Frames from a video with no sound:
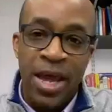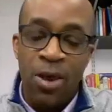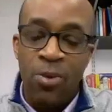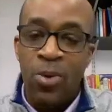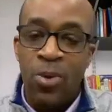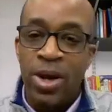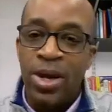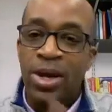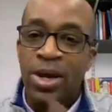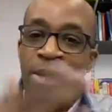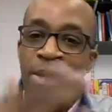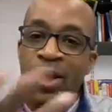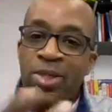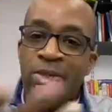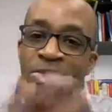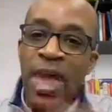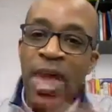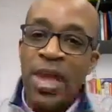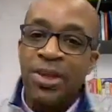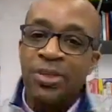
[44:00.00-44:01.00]
today, I want to
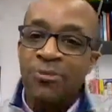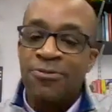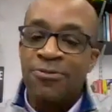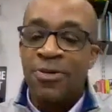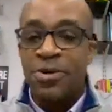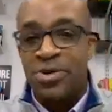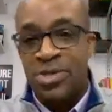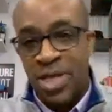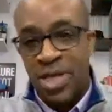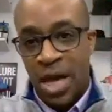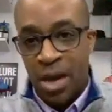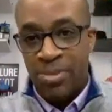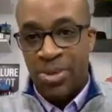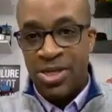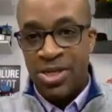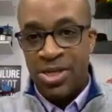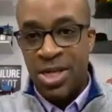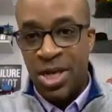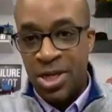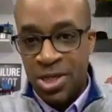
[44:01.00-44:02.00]
thank you for your
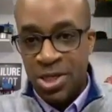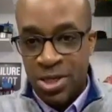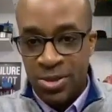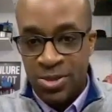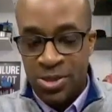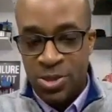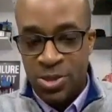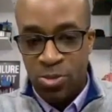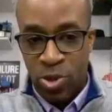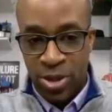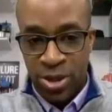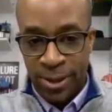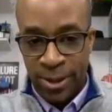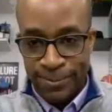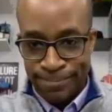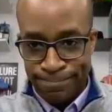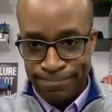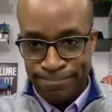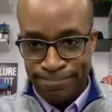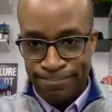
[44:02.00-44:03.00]
time and attention this
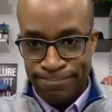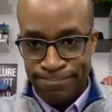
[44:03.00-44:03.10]
morning.